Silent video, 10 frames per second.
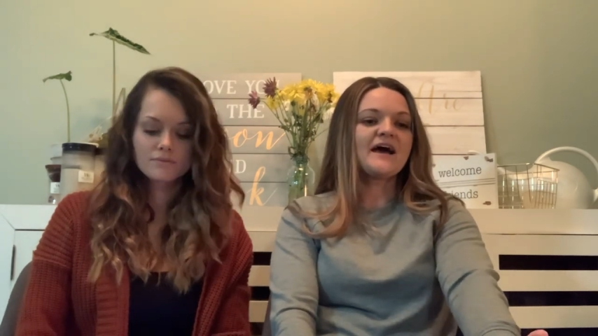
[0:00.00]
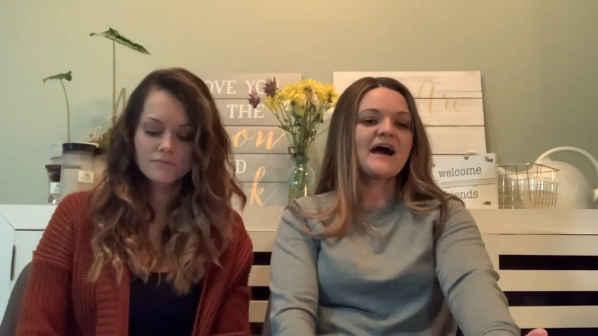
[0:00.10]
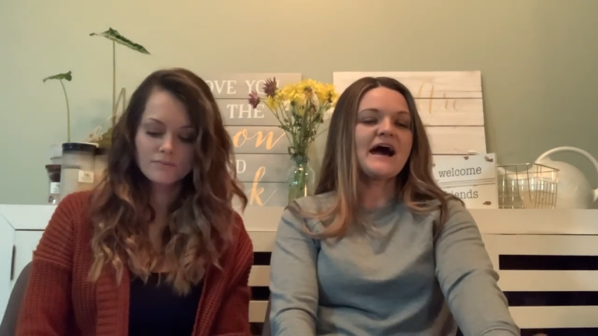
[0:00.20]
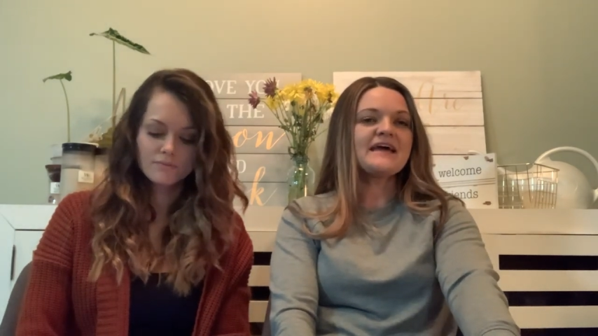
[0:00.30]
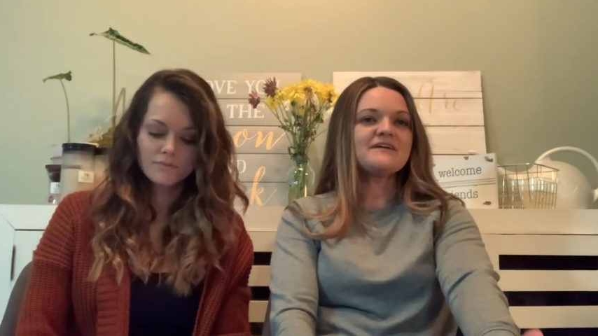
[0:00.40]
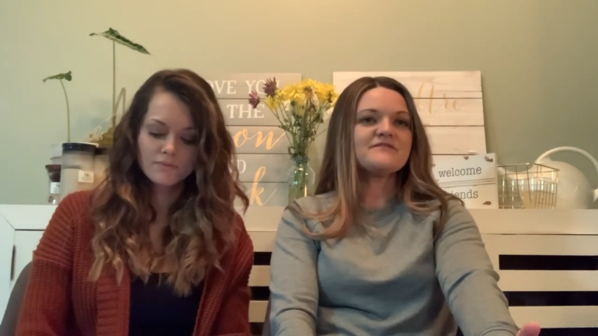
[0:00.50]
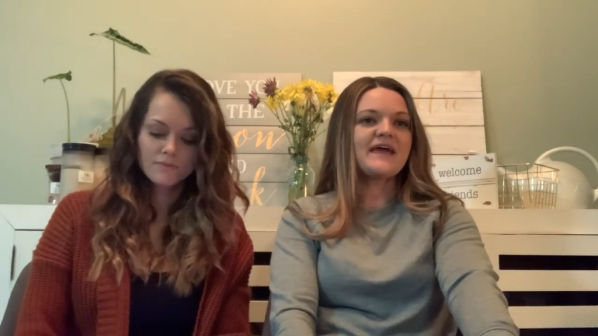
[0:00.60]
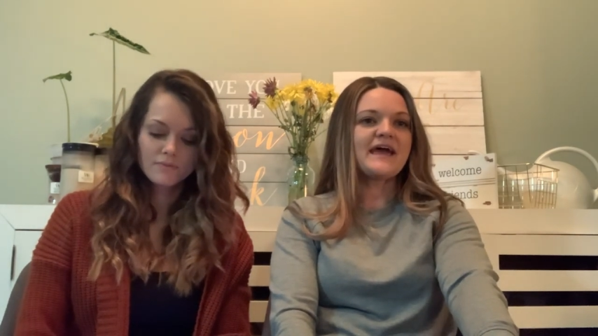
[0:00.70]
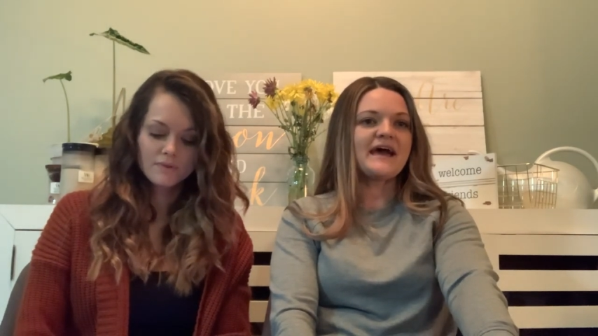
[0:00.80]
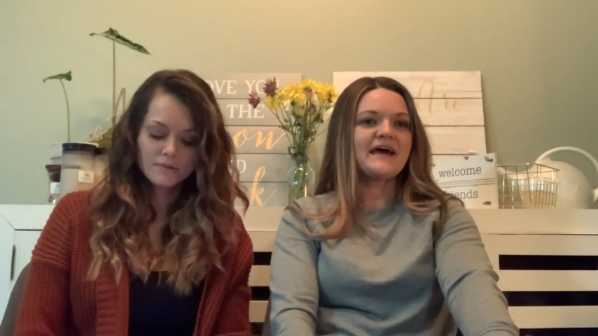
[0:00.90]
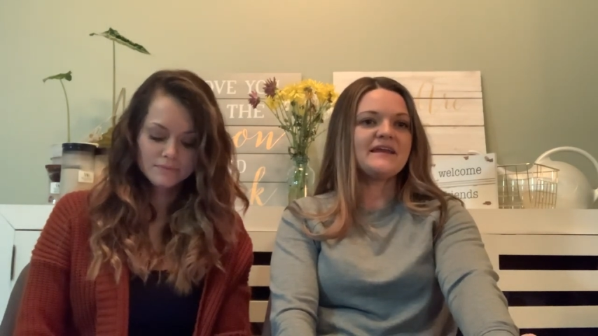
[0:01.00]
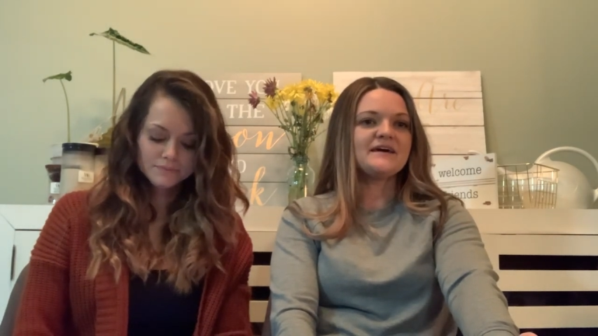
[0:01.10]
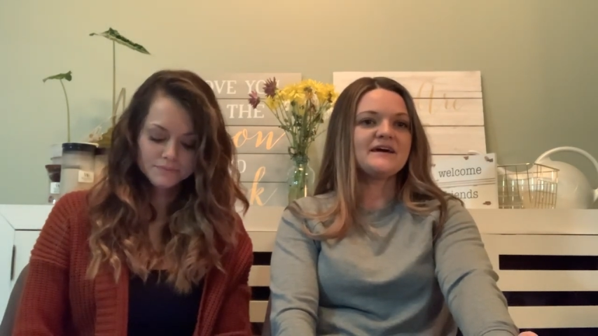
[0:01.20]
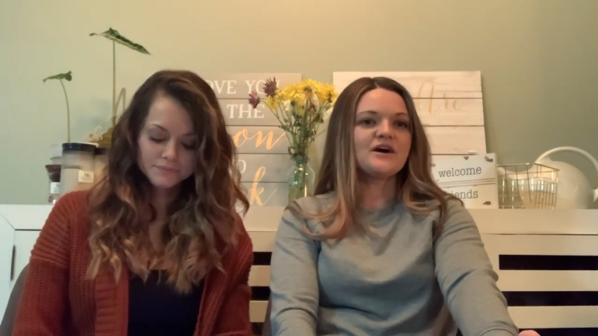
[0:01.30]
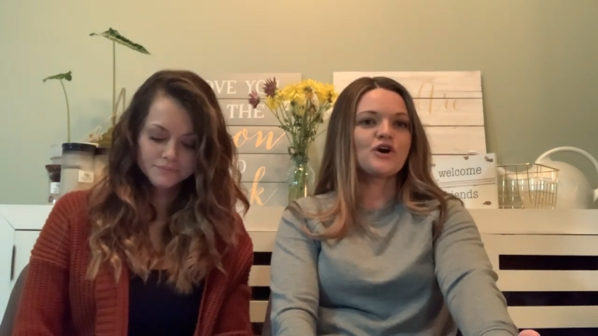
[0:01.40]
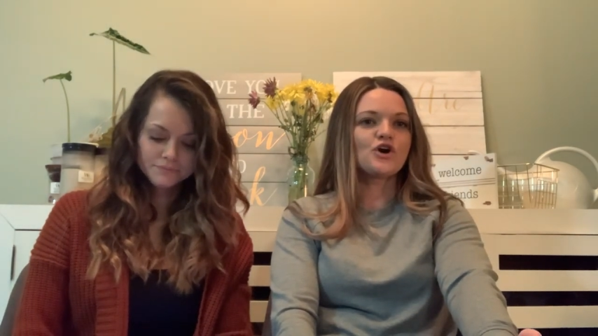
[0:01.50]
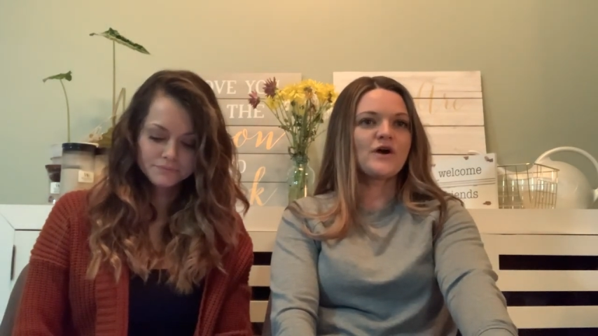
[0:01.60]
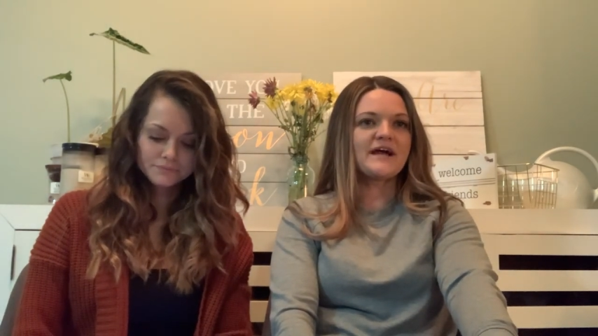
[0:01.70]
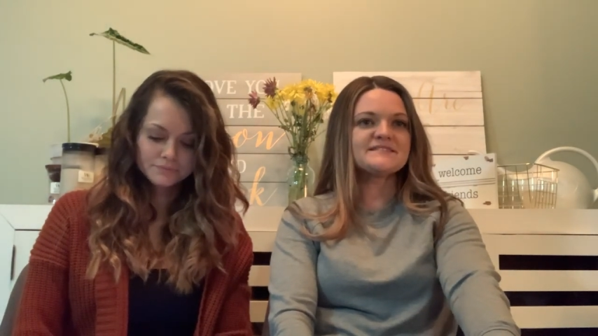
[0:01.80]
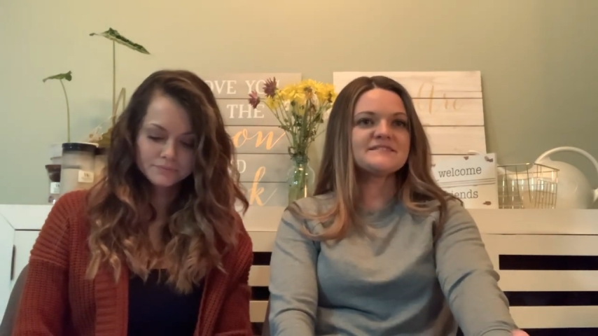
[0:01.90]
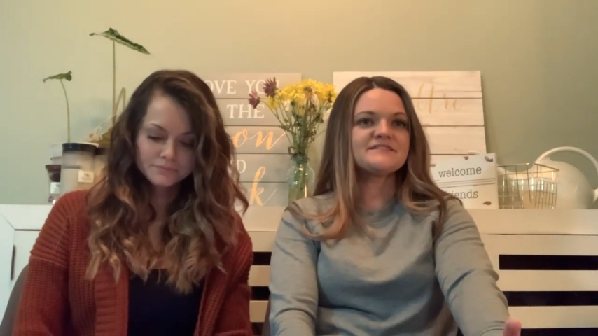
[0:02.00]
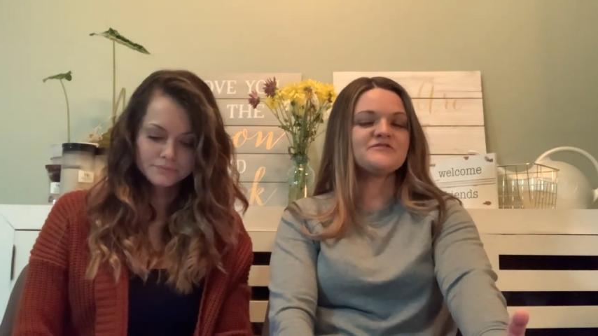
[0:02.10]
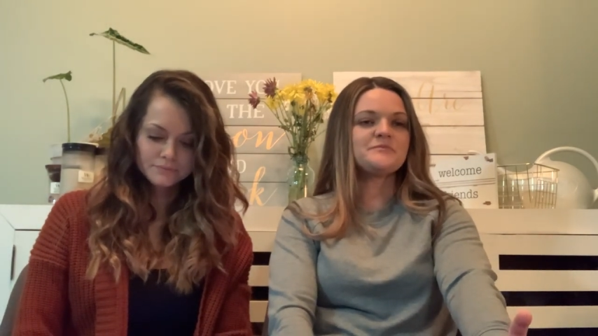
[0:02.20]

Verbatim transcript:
Speaker 1: I have had aggressive